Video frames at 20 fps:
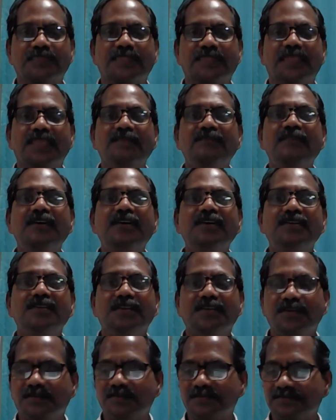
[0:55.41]

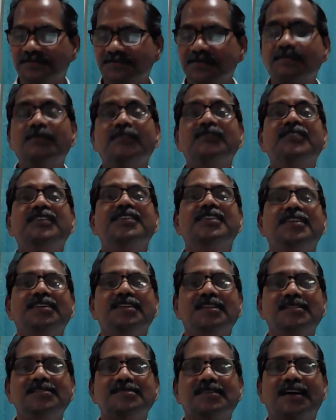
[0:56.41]
Even some of the
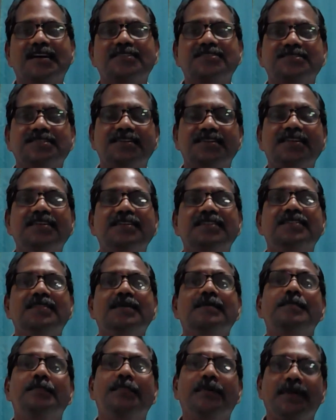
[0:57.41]
details are stated in the
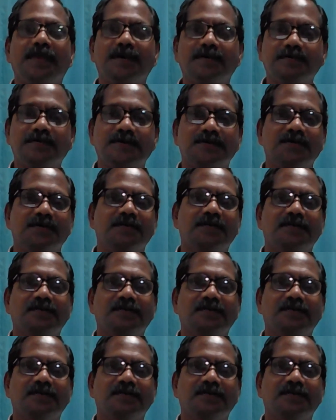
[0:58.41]
preamble.